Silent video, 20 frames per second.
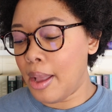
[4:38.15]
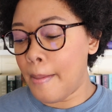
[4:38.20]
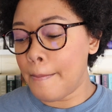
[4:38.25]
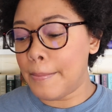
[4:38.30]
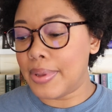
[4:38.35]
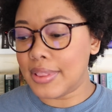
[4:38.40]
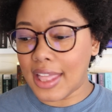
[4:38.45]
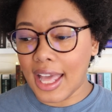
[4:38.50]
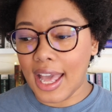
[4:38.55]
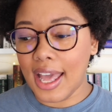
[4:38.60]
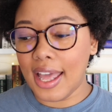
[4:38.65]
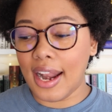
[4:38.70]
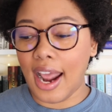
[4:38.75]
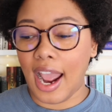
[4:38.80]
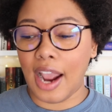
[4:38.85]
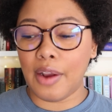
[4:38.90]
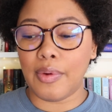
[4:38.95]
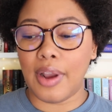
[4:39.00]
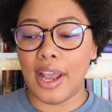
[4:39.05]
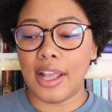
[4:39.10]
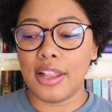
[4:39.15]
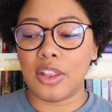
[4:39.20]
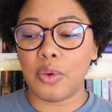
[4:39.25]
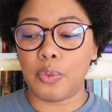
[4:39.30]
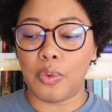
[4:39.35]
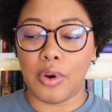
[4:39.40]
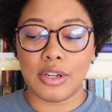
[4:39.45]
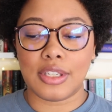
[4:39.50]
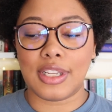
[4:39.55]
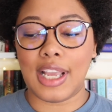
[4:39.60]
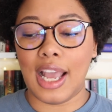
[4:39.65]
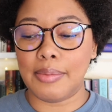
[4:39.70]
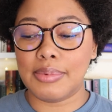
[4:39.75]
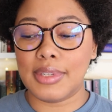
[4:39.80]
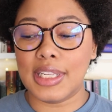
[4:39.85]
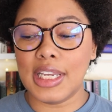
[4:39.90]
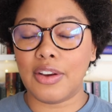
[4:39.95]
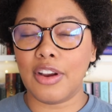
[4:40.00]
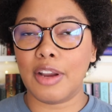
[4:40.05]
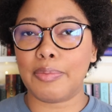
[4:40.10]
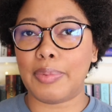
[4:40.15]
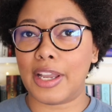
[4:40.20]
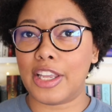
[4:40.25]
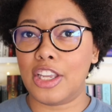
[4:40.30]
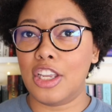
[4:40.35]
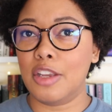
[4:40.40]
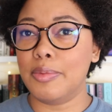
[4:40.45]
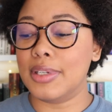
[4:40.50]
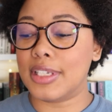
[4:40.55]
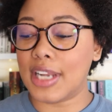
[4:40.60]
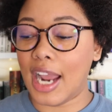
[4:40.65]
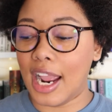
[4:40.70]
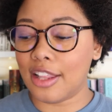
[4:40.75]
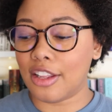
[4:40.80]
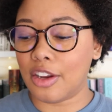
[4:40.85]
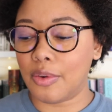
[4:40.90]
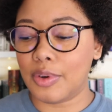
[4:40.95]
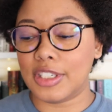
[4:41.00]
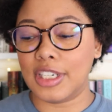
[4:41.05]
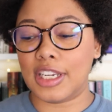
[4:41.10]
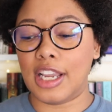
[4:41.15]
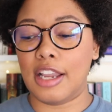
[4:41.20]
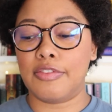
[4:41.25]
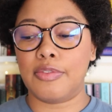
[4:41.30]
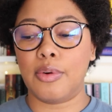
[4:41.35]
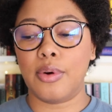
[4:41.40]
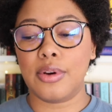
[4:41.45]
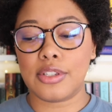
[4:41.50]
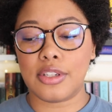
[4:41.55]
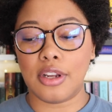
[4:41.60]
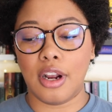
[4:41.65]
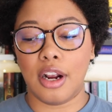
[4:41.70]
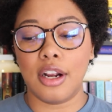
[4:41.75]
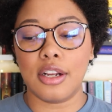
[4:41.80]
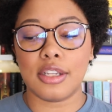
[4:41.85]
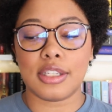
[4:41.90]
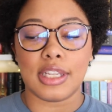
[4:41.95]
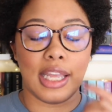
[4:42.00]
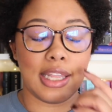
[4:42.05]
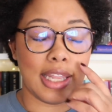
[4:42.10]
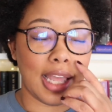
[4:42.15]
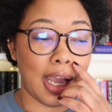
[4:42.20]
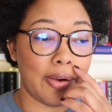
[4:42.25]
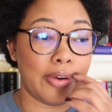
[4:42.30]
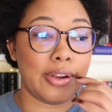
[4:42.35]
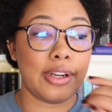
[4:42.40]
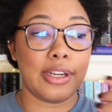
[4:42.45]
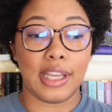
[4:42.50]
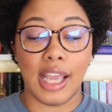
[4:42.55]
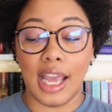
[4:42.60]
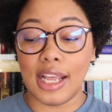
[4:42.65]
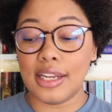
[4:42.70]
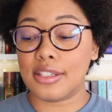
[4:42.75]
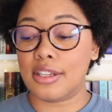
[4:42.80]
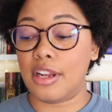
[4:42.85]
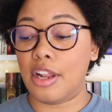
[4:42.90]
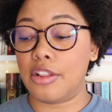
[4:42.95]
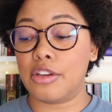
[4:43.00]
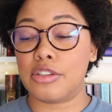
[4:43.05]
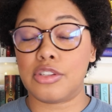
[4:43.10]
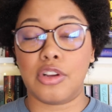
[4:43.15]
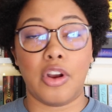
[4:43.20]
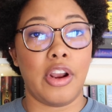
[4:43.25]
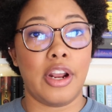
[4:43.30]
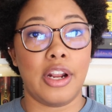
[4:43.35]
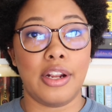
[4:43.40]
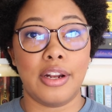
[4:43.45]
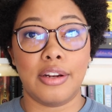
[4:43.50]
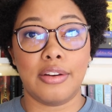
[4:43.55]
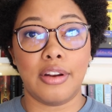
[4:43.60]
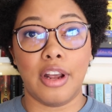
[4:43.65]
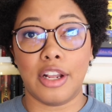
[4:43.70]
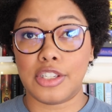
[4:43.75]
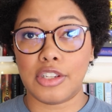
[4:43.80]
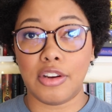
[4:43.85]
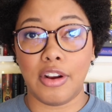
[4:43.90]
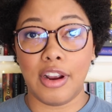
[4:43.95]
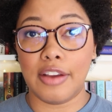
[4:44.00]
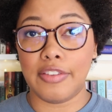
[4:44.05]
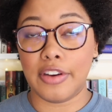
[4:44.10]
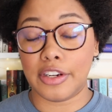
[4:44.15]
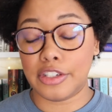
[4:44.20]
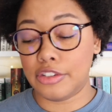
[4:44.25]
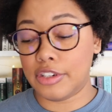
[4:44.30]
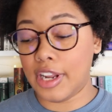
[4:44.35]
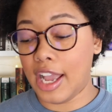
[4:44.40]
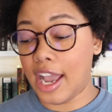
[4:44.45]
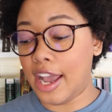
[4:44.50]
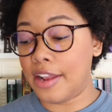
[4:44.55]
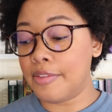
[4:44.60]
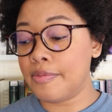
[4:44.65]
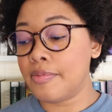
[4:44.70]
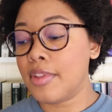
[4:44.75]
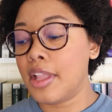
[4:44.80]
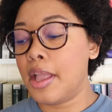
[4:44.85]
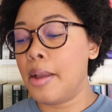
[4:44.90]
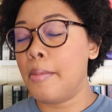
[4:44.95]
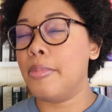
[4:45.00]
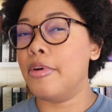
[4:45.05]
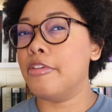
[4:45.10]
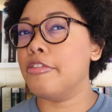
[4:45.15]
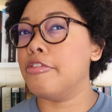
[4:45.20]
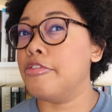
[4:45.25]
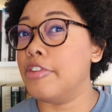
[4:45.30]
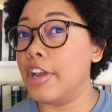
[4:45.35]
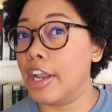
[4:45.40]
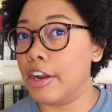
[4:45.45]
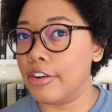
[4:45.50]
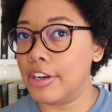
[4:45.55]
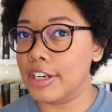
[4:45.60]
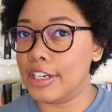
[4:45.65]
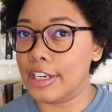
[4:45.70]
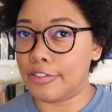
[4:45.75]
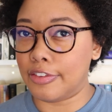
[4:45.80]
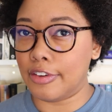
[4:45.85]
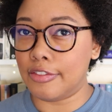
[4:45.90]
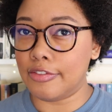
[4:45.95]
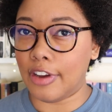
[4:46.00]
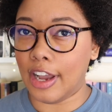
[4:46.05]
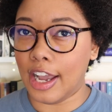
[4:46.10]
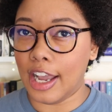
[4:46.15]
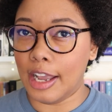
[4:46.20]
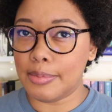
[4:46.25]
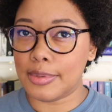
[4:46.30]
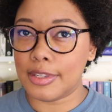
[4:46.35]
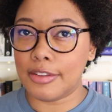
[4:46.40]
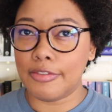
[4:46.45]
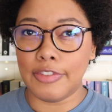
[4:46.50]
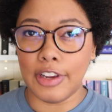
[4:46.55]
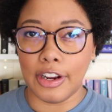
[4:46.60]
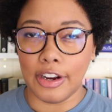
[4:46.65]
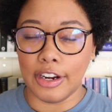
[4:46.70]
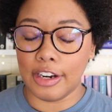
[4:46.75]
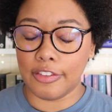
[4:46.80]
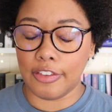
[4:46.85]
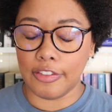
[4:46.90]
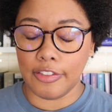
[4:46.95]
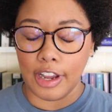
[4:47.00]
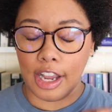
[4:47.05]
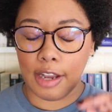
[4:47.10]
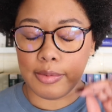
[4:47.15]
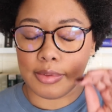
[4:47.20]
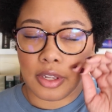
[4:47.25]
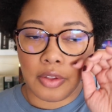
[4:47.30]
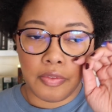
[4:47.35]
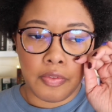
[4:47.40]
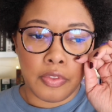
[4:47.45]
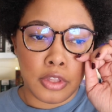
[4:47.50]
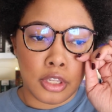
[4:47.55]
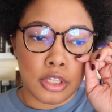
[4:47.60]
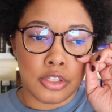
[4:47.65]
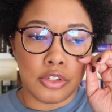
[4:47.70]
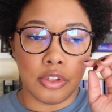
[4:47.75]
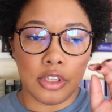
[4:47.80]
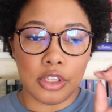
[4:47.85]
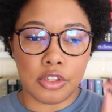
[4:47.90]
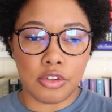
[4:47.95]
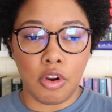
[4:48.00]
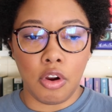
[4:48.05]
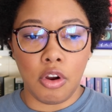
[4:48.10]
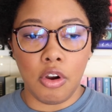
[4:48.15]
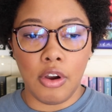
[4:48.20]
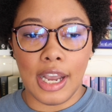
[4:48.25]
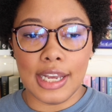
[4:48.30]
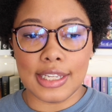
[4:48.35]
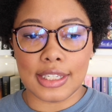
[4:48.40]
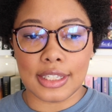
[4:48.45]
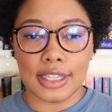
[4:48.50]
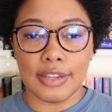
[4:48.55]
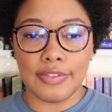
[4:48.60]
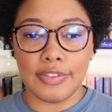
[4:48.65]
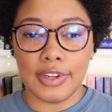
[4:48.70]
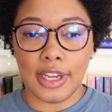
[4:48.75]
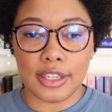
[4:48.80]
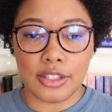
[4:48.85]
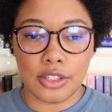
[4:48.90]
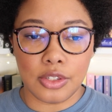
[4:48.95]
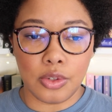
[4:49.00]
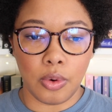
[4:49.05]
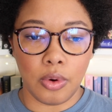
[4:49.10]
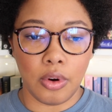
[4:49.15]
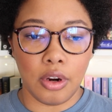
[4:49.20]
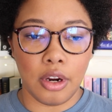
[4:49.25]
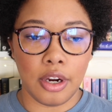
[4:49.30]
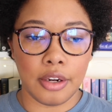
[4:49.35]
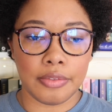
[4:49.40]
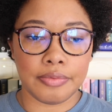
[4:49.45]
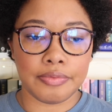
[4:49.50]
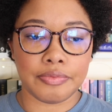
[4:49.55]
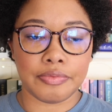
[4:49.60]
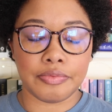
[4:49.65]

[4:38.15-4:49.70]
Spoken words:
But then I read The Worst Kept Secret by QB Tyler, which I gave 4 stars. And that one, again, is another sorry, not sorry, I fucked your dad. But very different vibes. So this girl has lived next door